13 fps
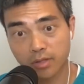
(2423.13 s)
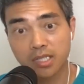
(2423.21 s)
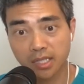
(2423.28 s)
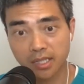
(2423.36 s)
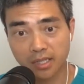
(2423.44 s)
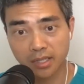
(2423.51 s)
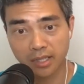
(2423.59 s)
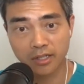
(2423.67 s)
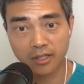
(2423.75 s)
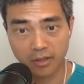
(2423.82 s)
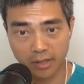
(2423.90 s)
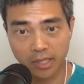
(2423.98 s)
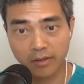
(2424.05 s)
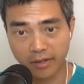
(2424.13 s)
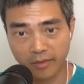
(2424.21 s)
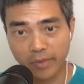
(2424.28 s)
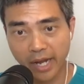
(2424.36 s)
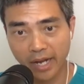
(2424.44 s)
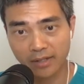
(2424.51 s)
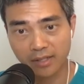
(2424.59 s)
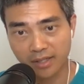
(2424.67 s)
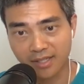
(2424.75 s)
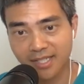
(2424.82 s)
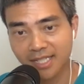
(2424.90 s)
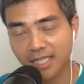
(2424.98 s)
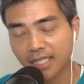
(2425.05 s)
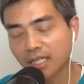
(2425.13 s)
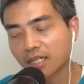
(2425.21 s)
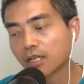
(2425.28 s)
see in your integrative practice,